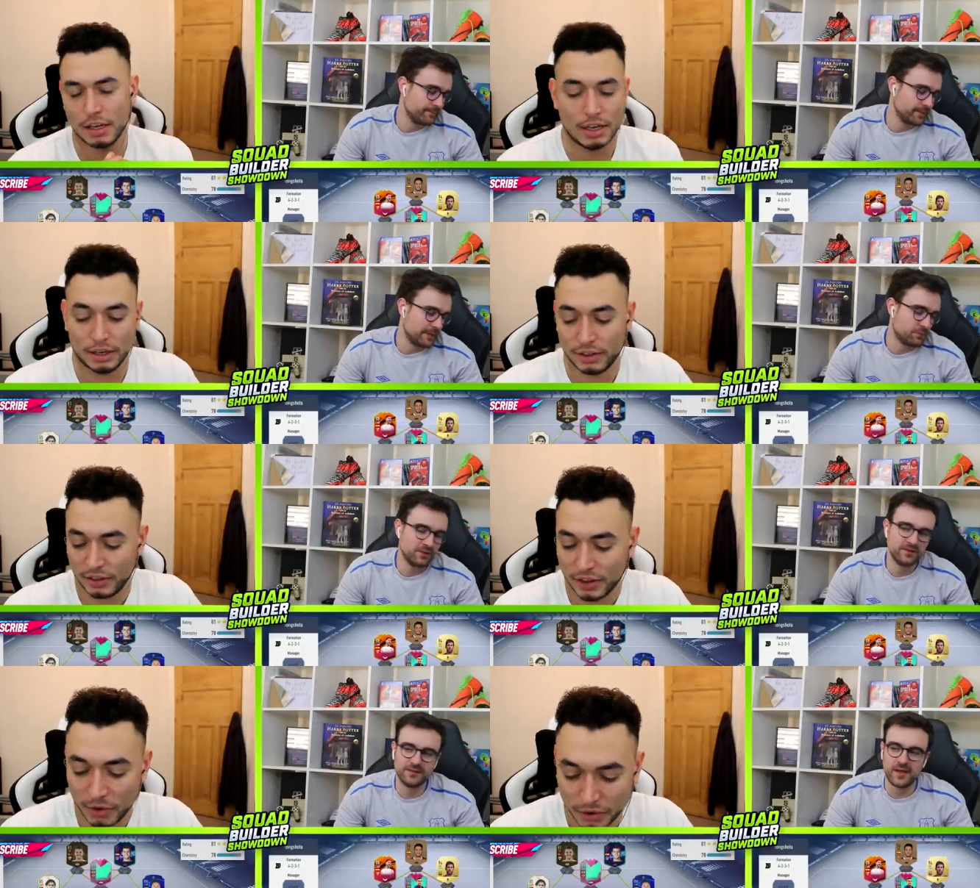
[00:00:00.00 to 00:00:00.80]
Speaker 1: Yeah, I,
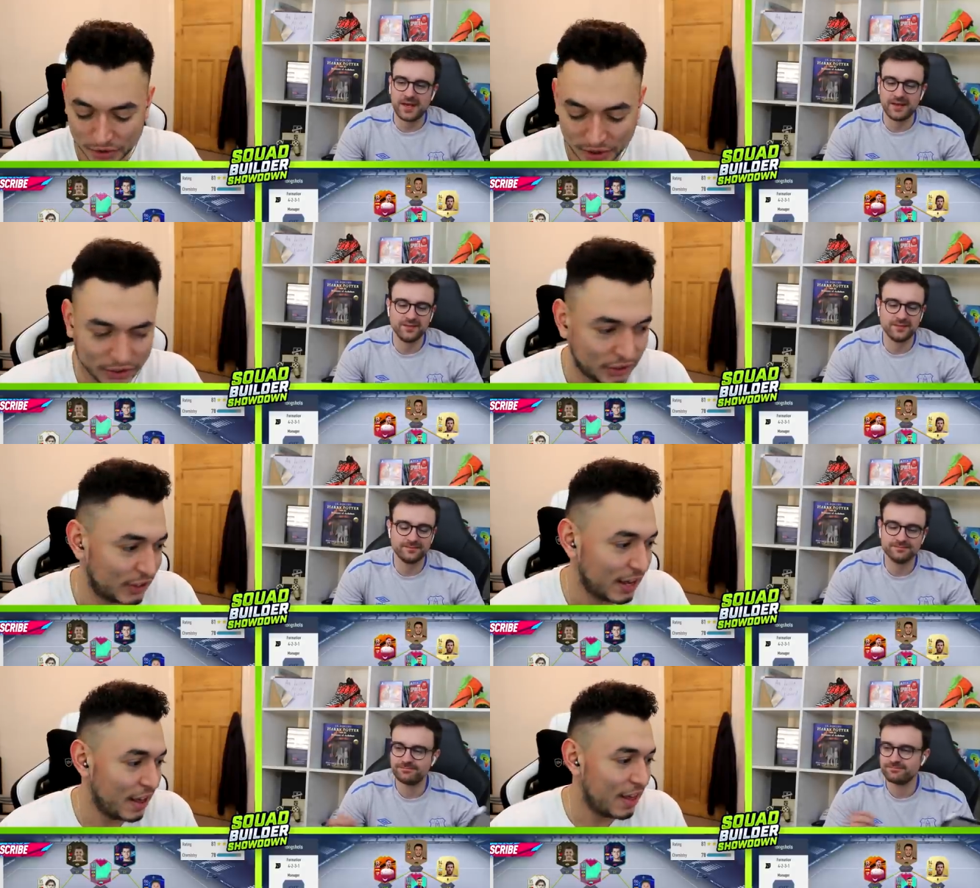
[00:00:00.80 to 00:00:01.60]
did, I was, I was,
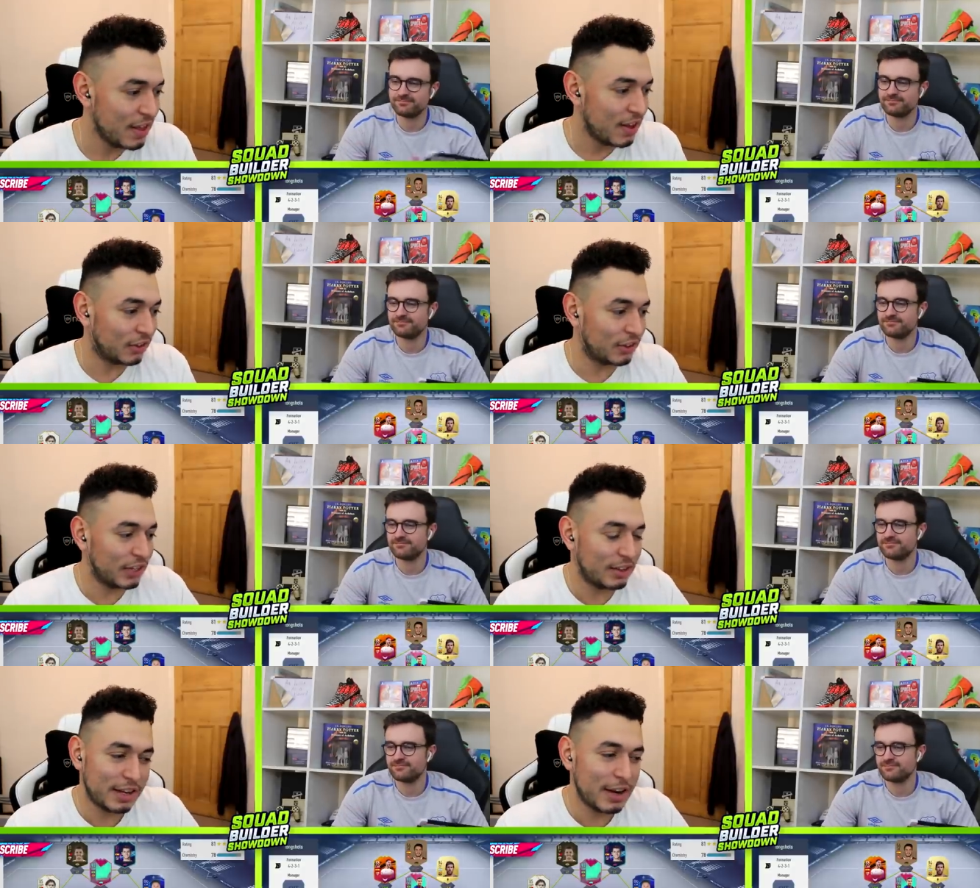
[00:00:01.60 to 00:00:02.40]
gonna, I was going to
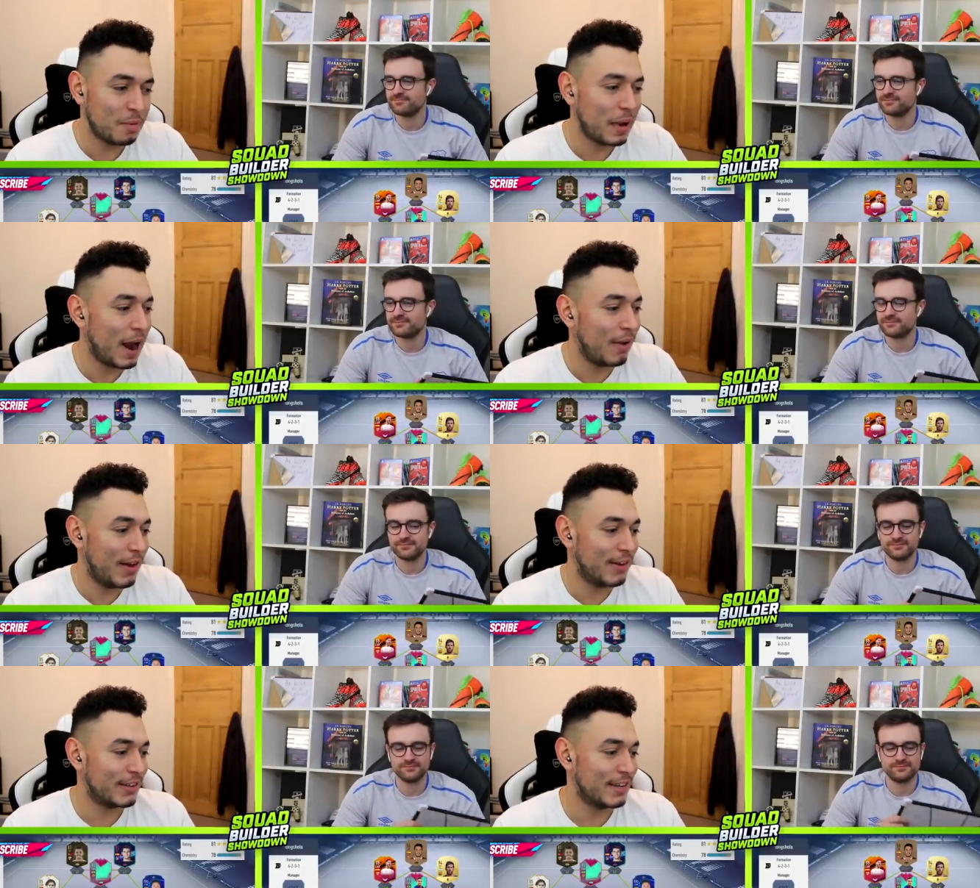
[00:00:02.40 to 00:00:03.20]
say it's a little bit out
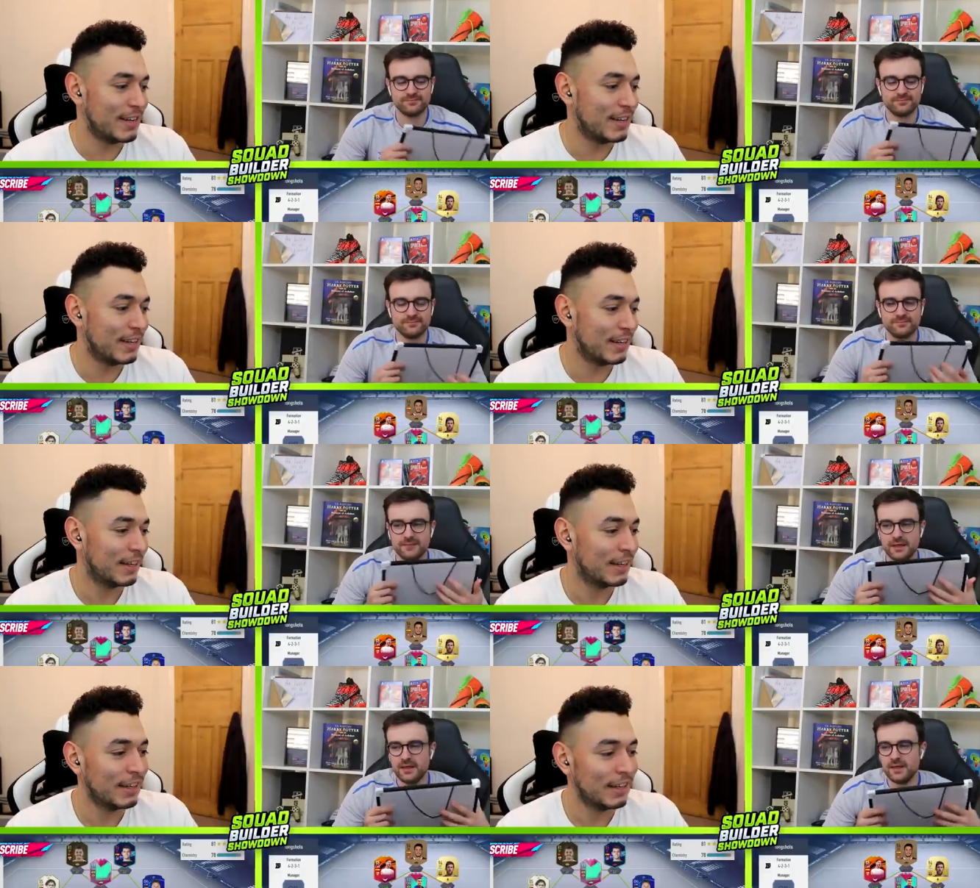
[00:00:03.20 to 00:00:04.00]
there, isn't it?
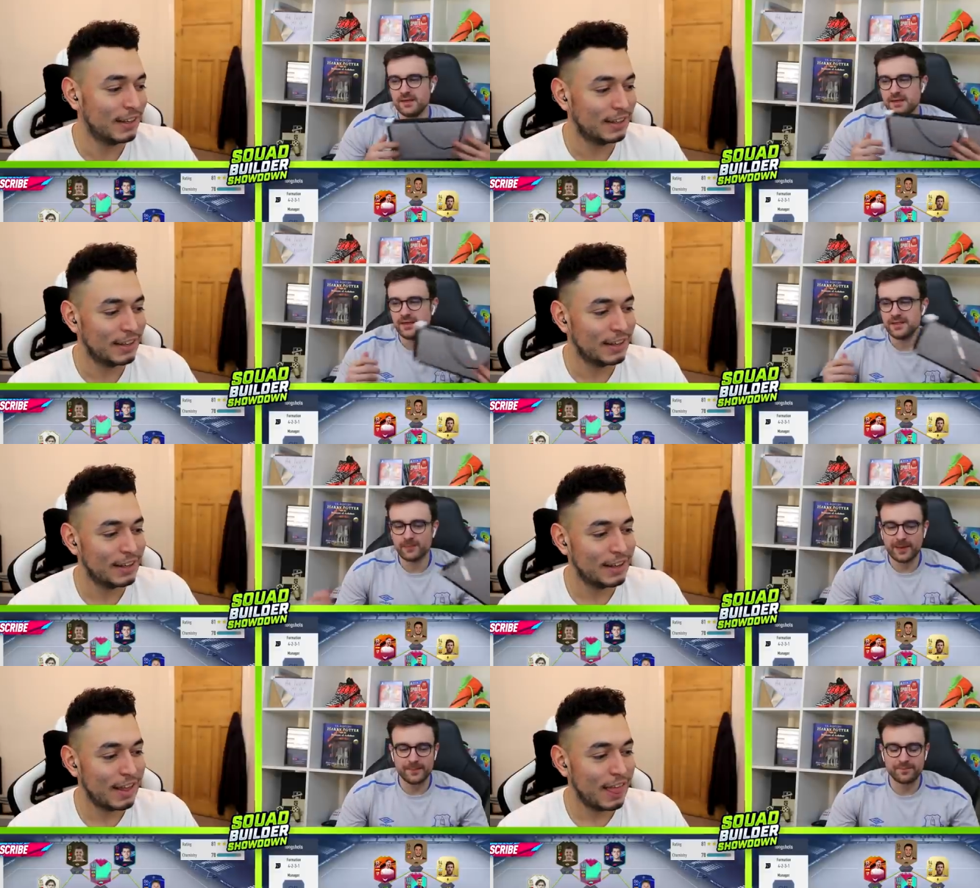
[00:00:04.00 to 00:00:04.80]
Speaker 2: It is a
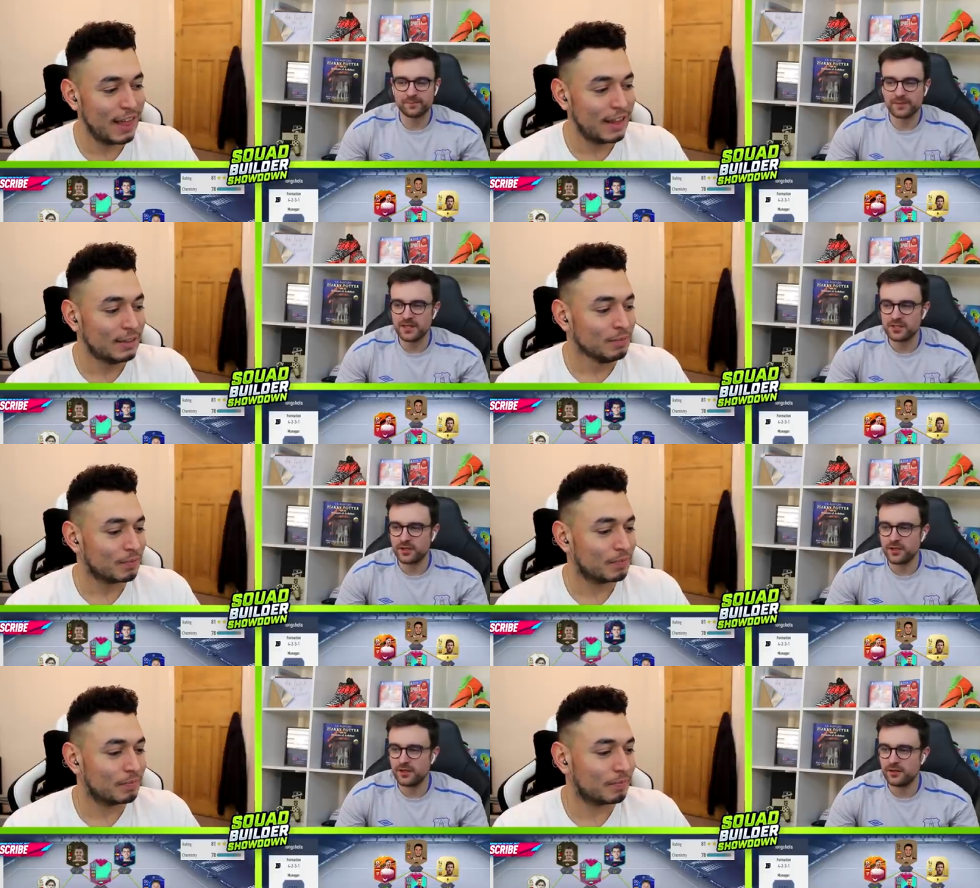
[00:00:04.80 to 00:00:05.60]
bit. He's
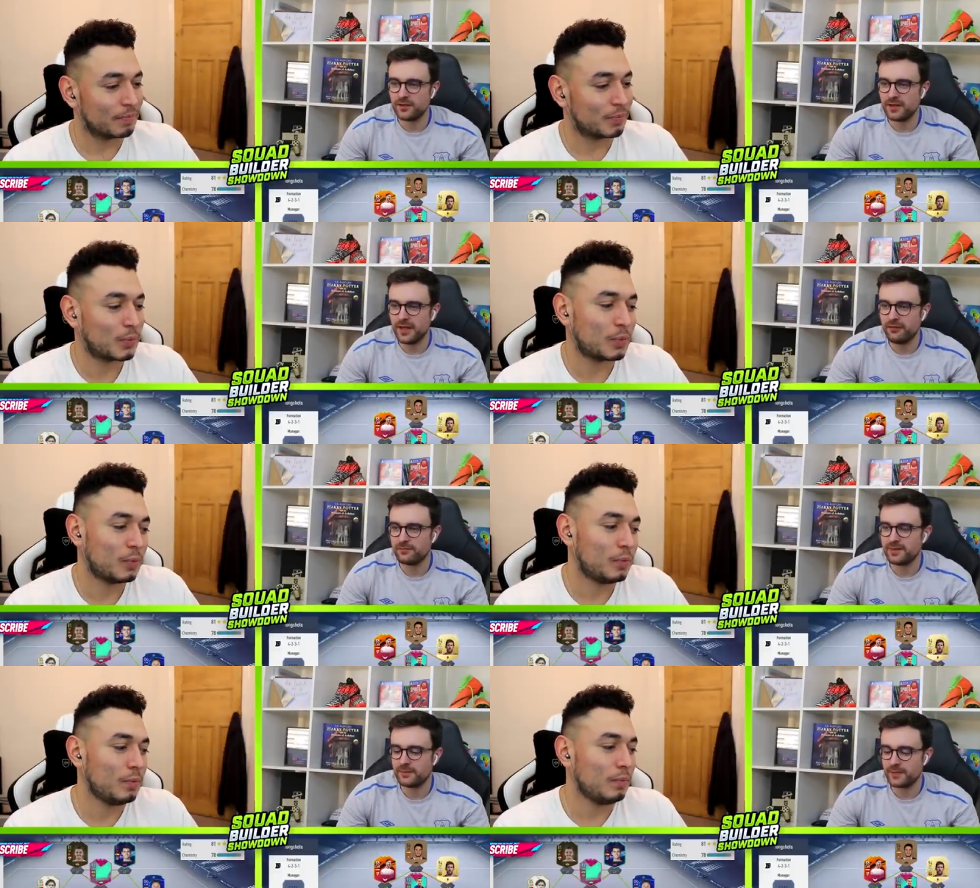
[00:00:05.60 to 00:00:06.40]
got a left
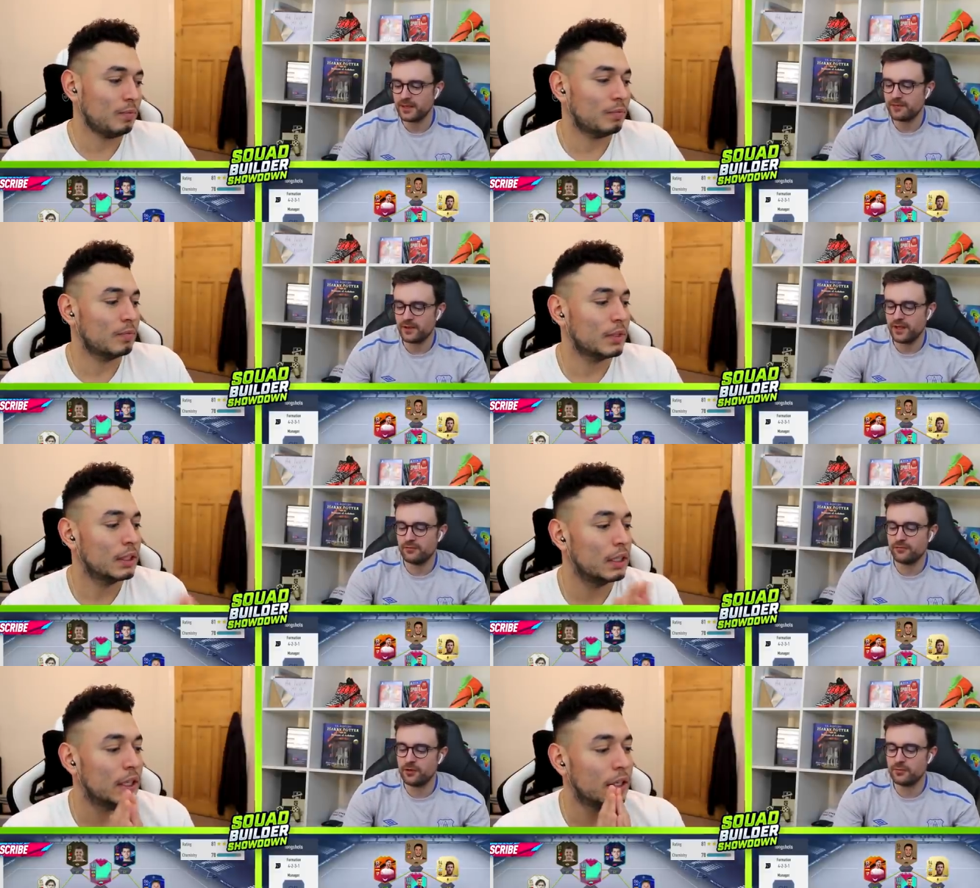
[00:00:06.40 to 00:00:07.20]
mid, I believe,
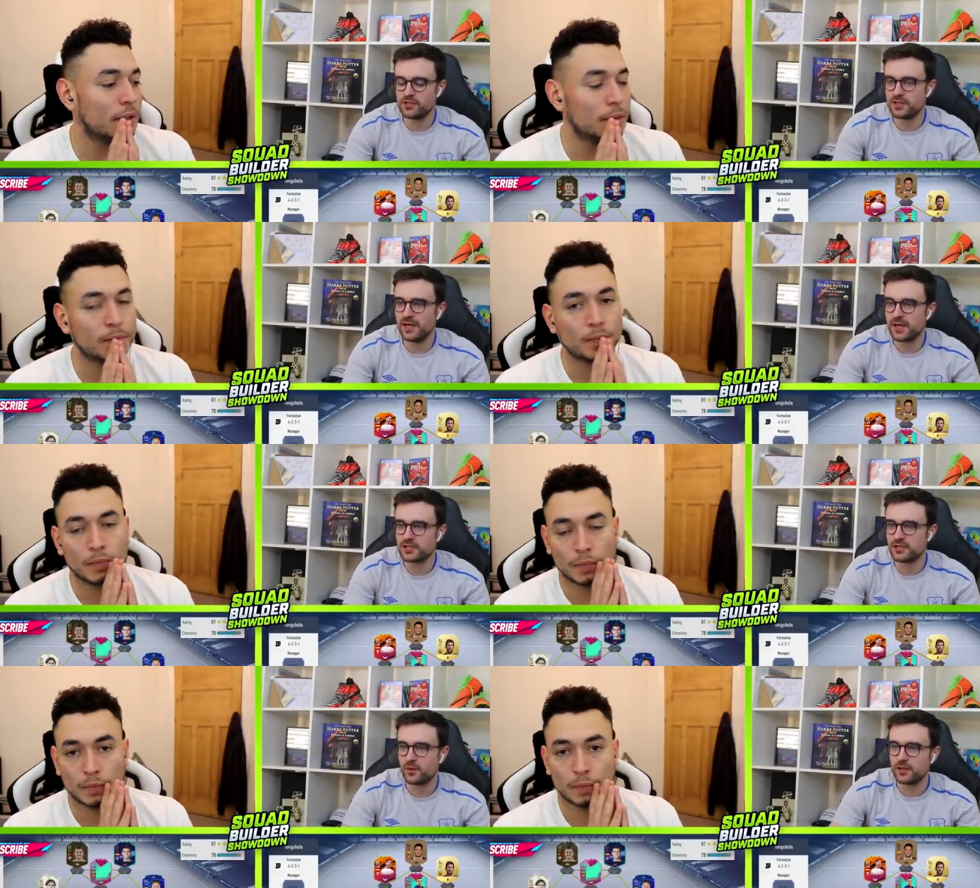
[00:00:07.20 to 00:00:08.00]
in form, which is
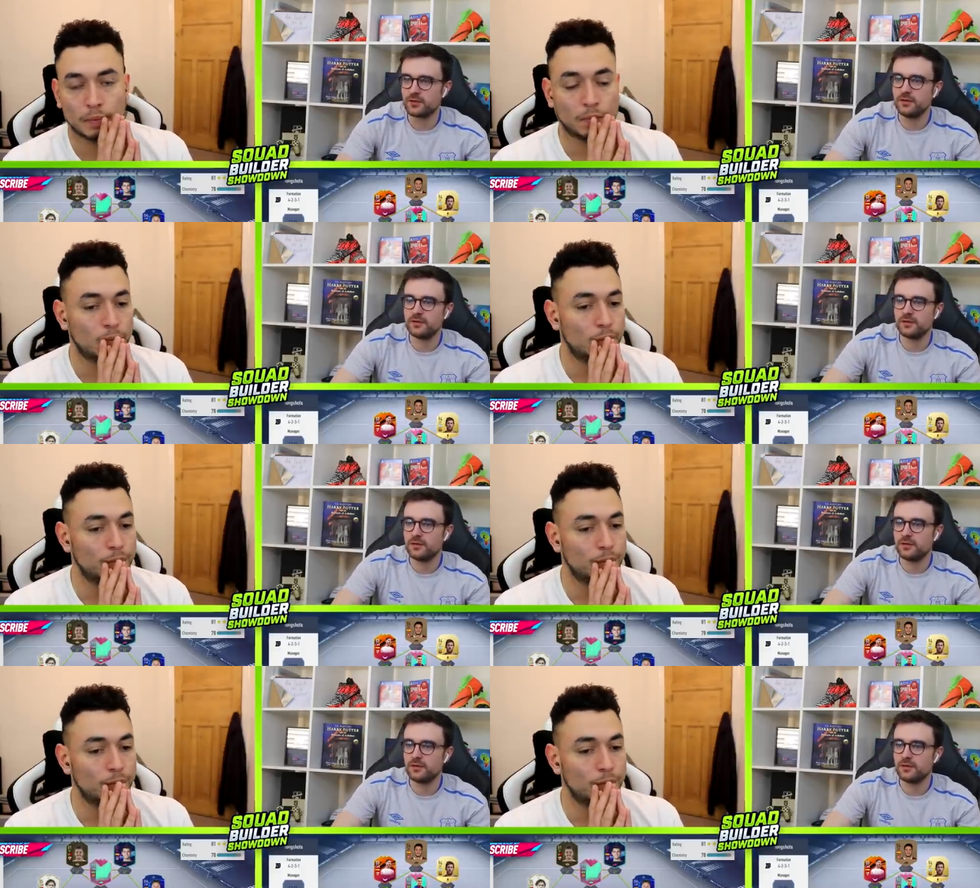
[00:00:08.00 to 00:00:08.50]
actually quite good.